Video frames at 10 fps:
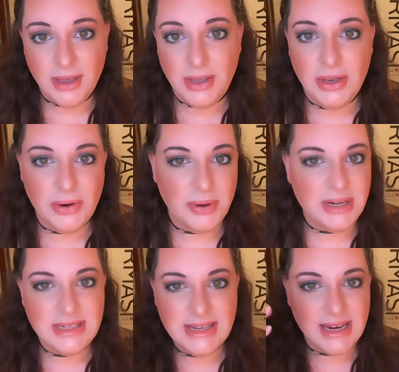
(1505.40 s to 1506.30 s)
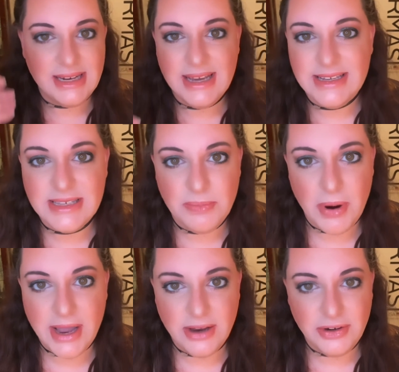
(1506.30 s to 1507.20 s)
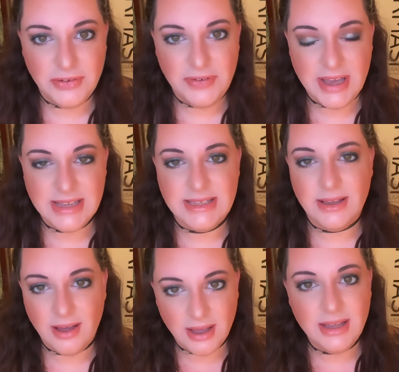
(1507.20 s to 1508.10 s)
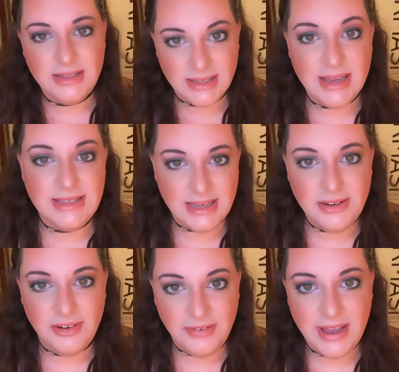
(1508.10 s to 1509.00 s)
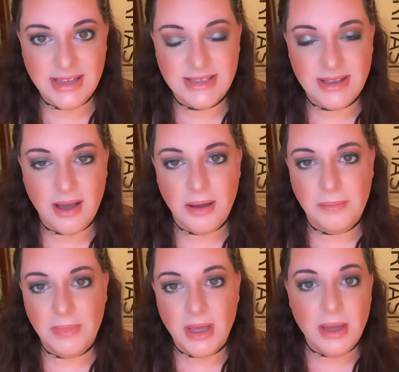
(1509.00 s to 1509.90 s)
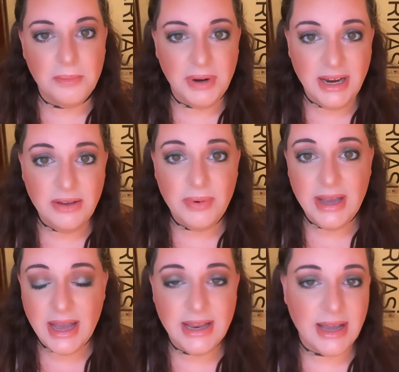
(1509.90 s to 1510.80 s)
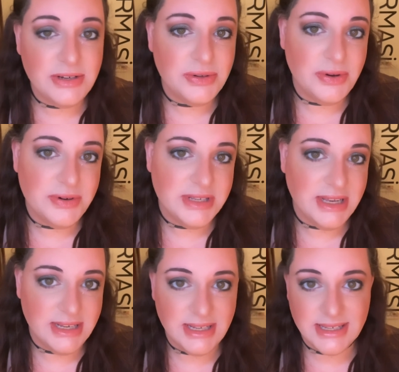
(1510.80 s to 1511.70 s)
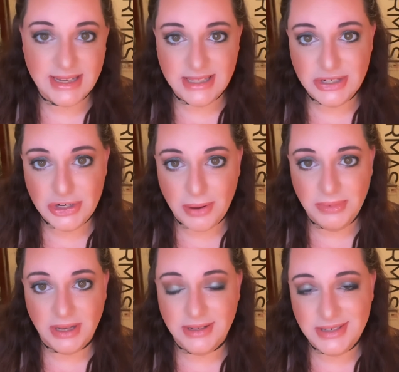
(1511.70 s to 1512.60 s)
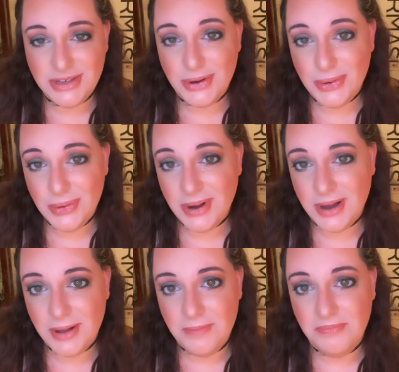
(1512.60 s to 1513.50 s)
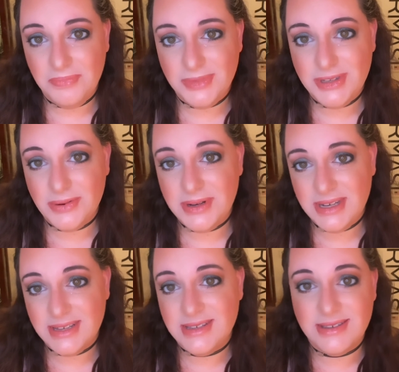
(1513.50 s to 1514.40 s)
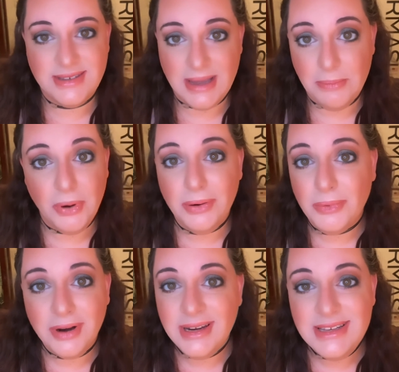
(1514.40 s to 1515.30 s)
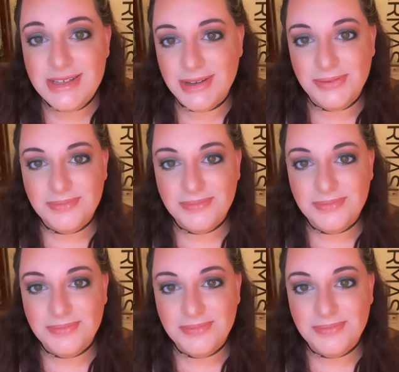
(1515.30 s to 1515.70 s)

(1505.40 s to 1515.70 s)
You know, it's not a nice spray on your face. It's in your face. But anyway, I do notice that it does get the job done. So, so it does stay put where it needs to.